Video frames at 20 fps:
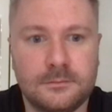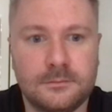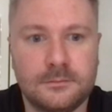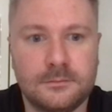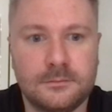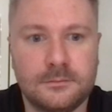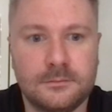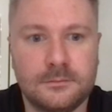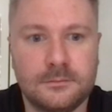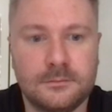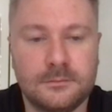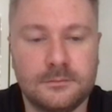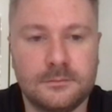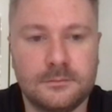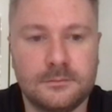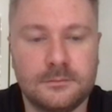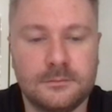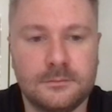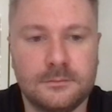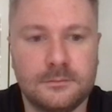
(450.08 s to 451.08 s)

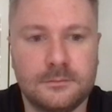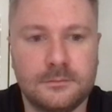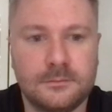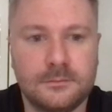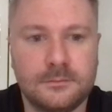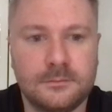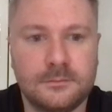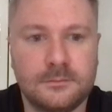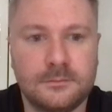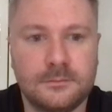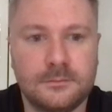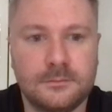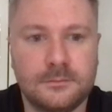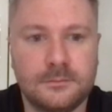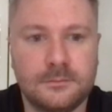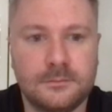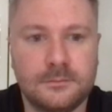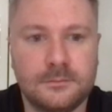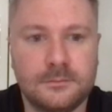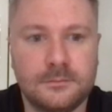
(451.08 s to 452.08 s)

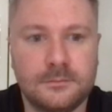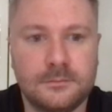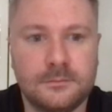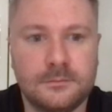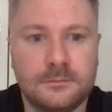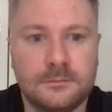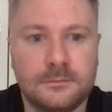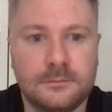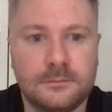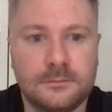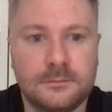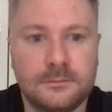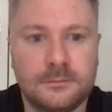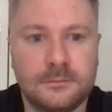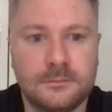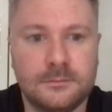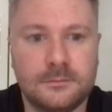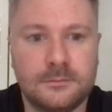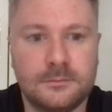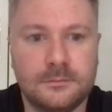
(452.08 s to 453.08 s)

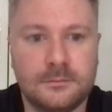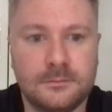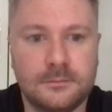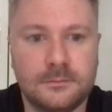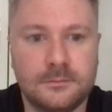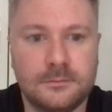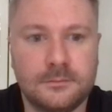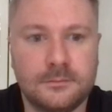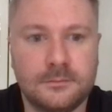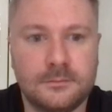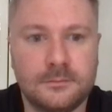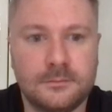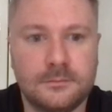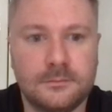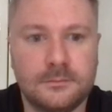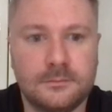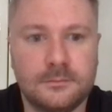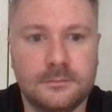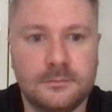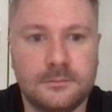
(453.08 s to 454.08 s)

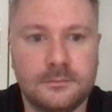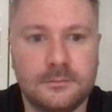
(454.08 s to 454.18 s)
This person isn't speaking.